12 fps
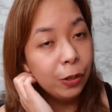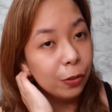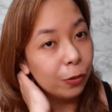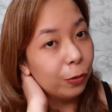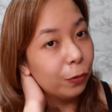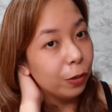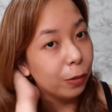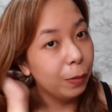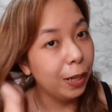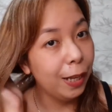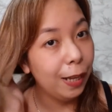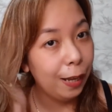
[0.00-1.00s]
So, for
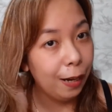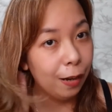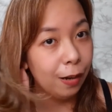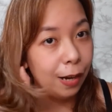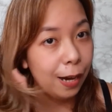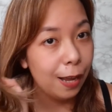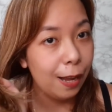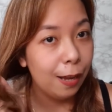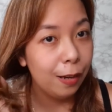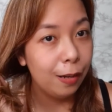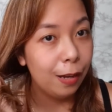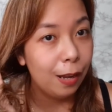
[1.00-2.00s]
my hair, I
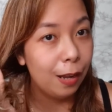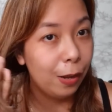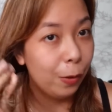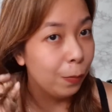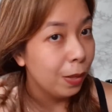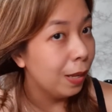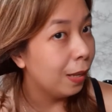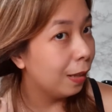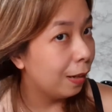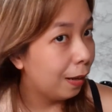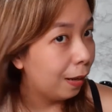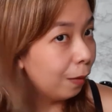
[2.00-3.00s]
had um,
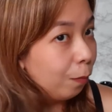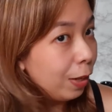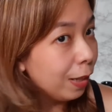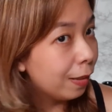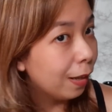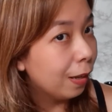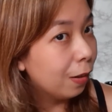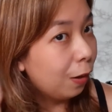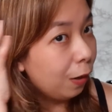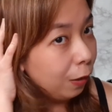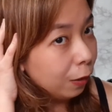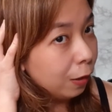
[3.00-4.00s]
the basic
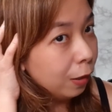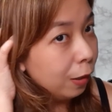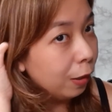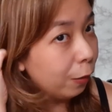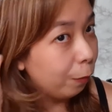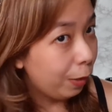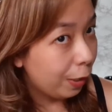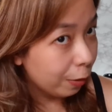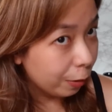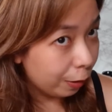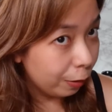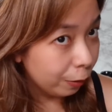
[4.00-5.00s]
color, yung base
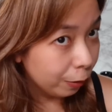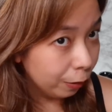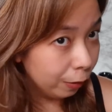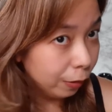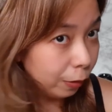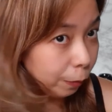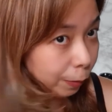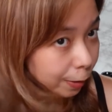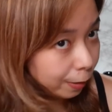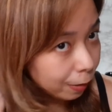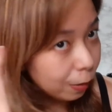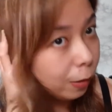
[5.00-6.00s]
color, or
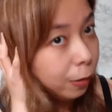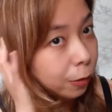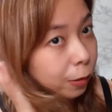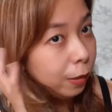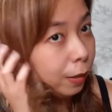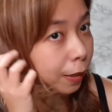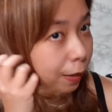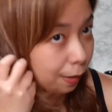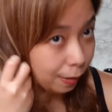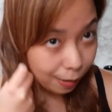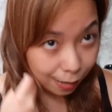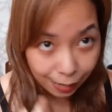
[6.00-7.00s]
basic color, and
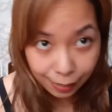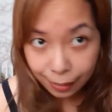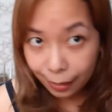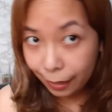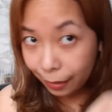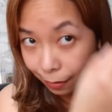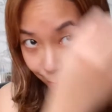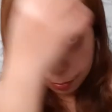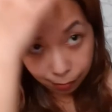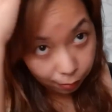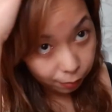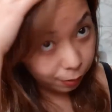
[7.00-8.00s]
then
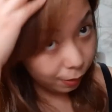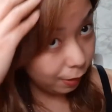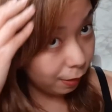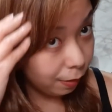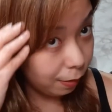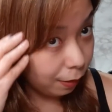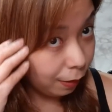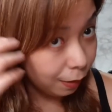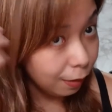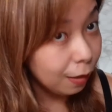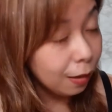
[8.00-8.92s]
highlights, as you can see.